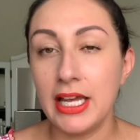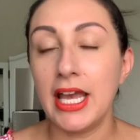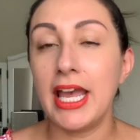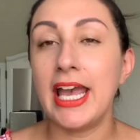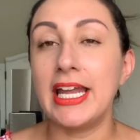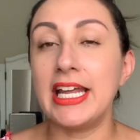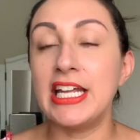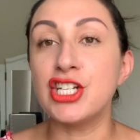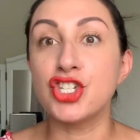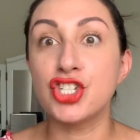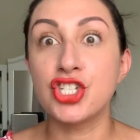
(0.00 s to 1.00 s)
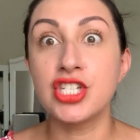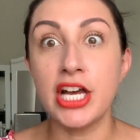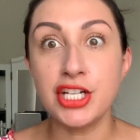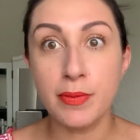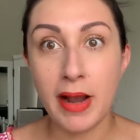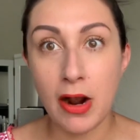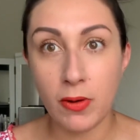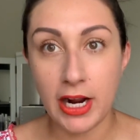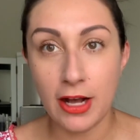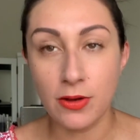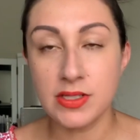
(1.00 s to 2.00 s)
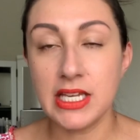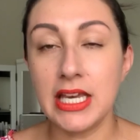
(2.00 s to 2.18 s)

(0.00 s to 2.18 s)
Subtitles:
And it is such a powerhouse.